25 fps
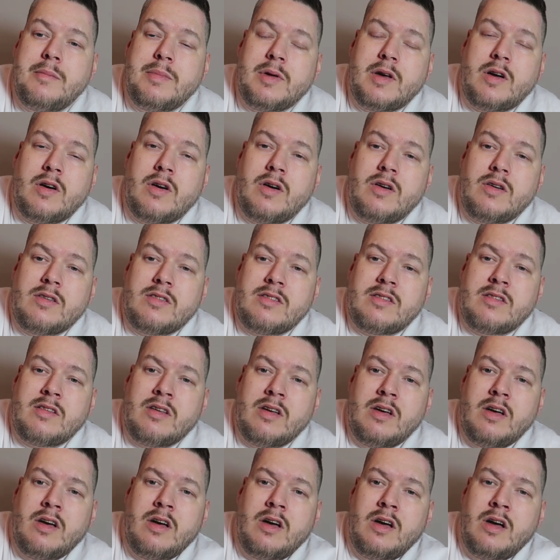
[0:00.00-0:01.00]
because
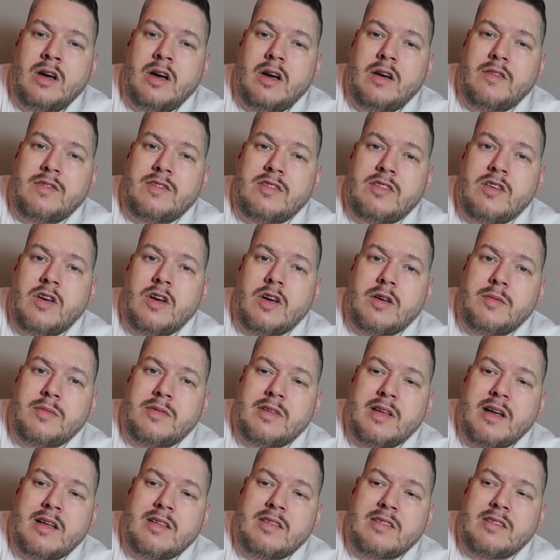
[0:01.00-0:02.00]
of
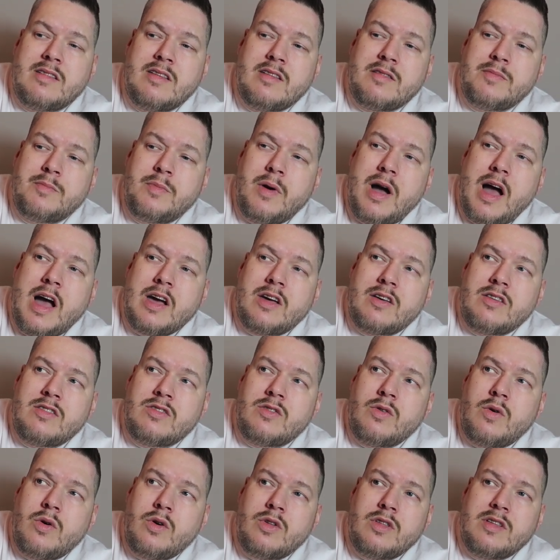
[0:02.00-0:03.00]
circumstances, but I
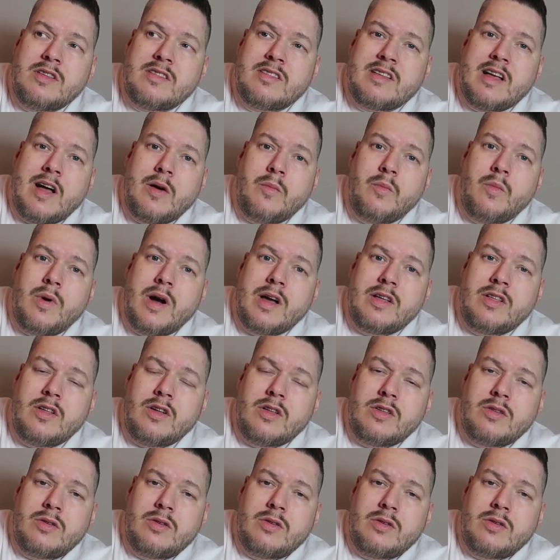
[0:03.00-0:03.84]
just don't understand why